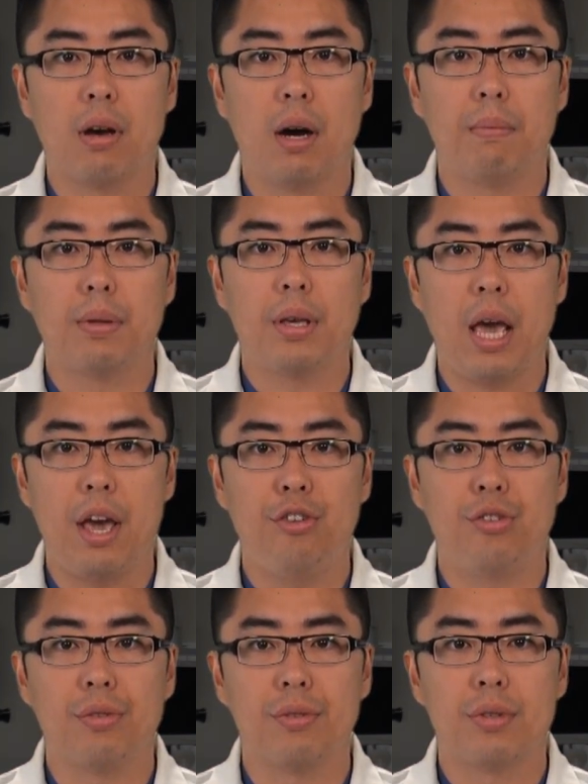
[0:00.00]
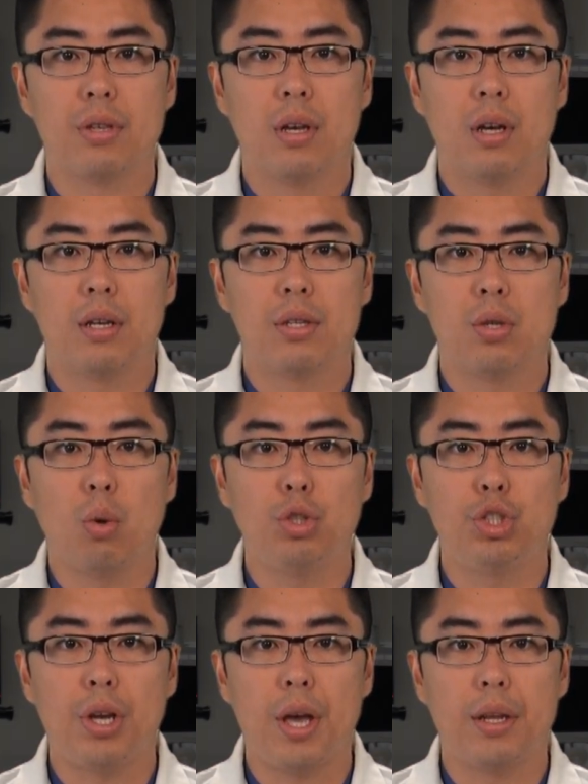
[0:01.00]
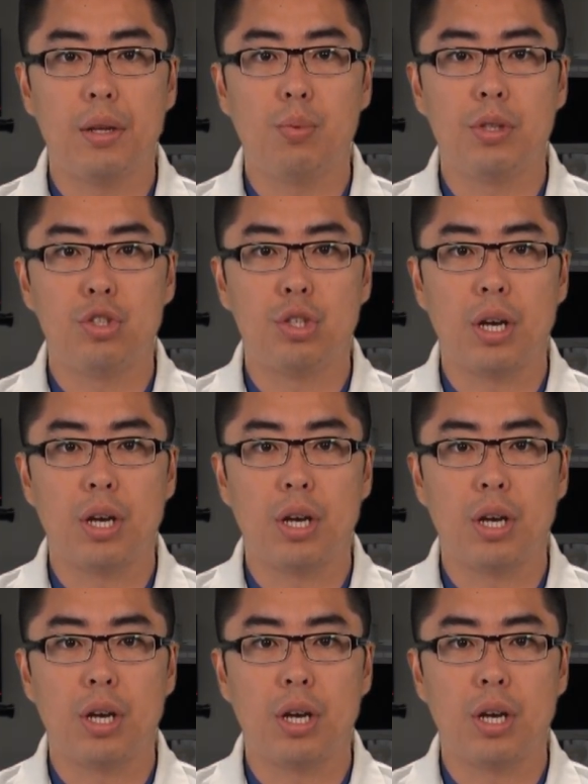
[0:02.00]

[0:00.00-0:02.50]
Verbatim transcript: complications associated with